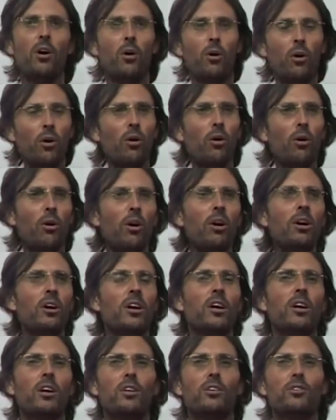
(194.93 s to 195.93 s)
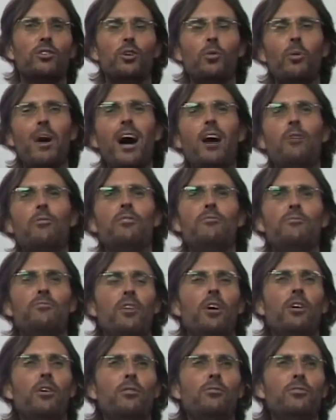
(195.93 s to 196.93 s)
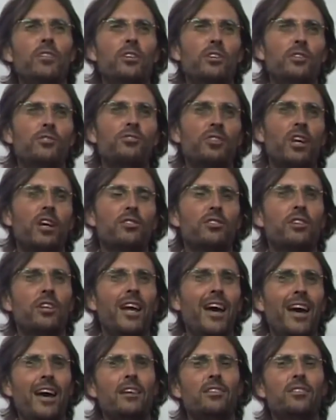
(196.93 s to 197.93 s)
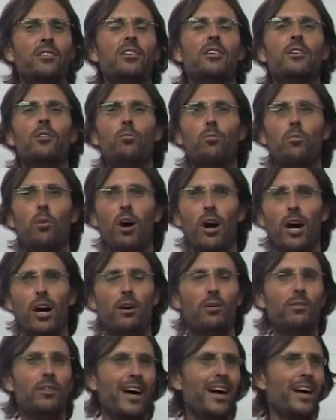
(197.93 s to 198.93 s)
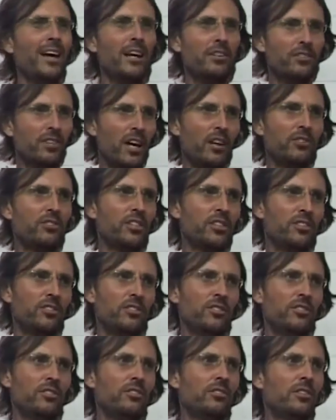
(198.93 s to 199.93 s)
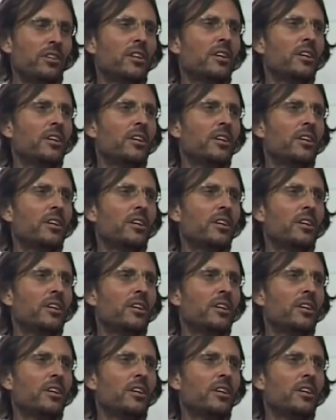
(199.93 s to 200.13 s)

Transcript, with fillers: Or you are involved in a sexual act while they are touching you